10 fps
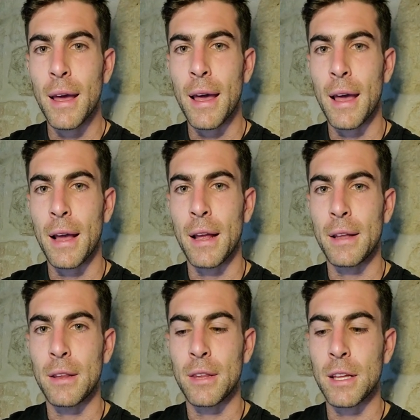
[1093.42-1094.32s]

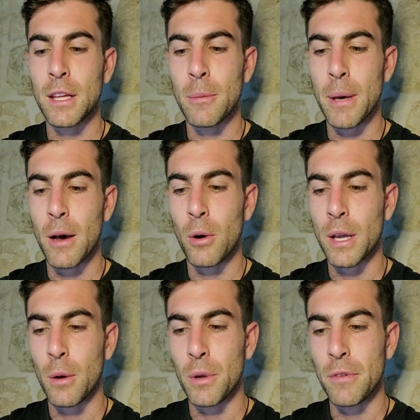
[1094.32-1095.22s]
And thinking about,
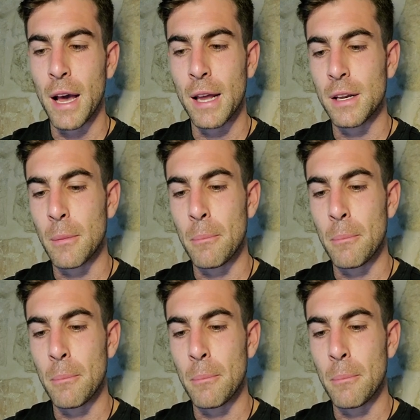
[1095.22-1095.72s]
okay, we've added